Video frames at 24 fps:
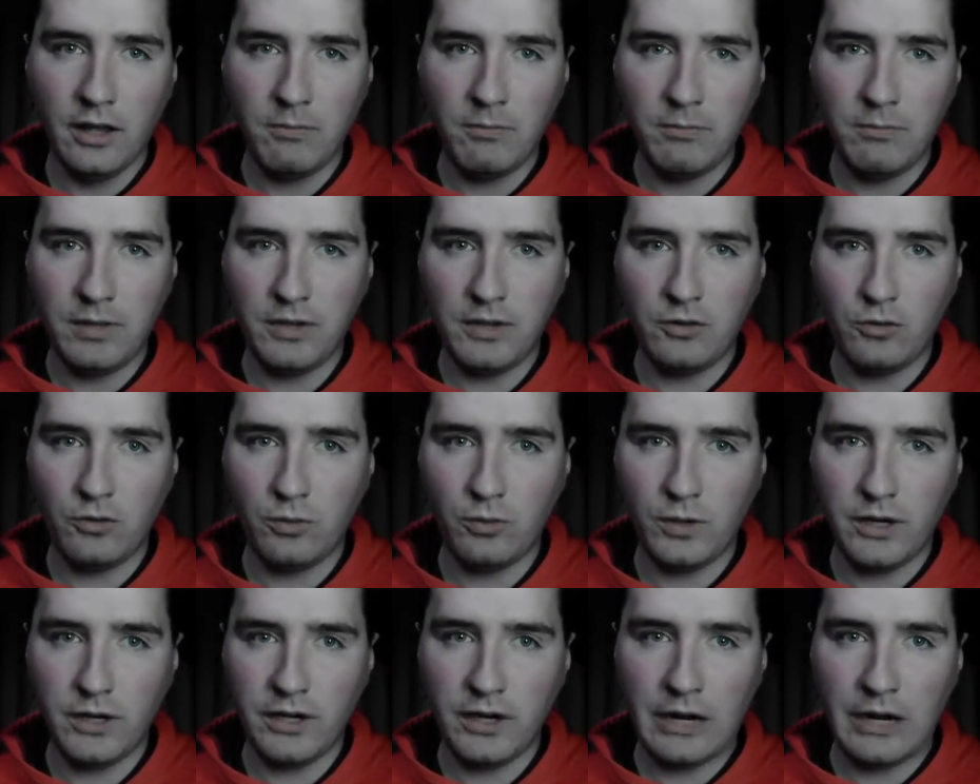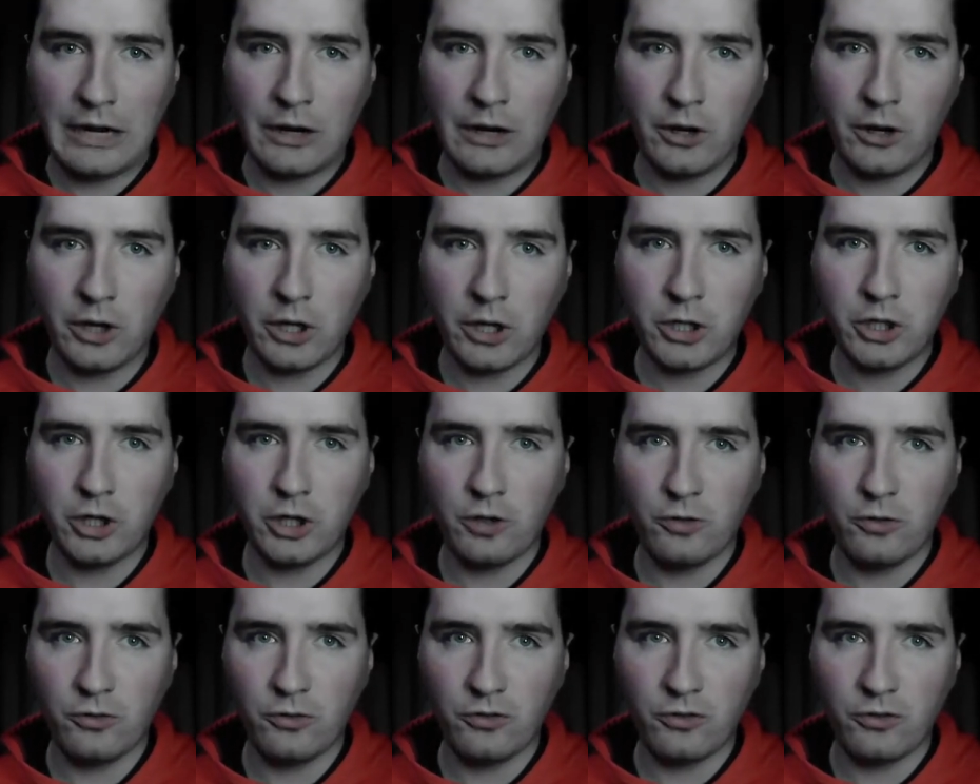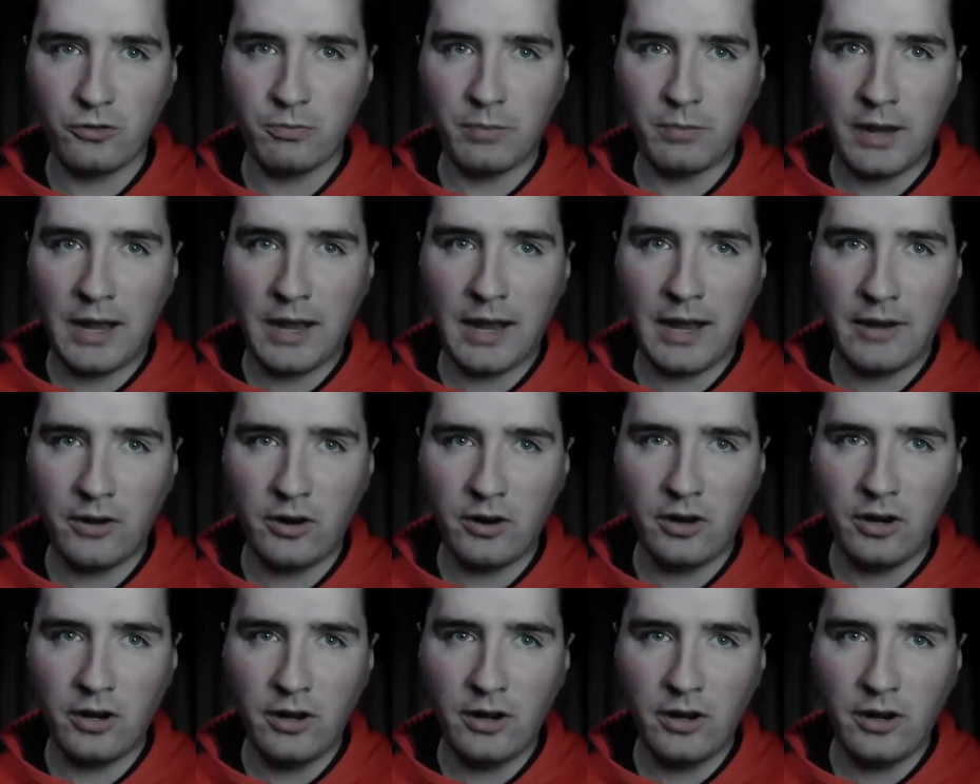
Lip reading: between Erik Jones' spotter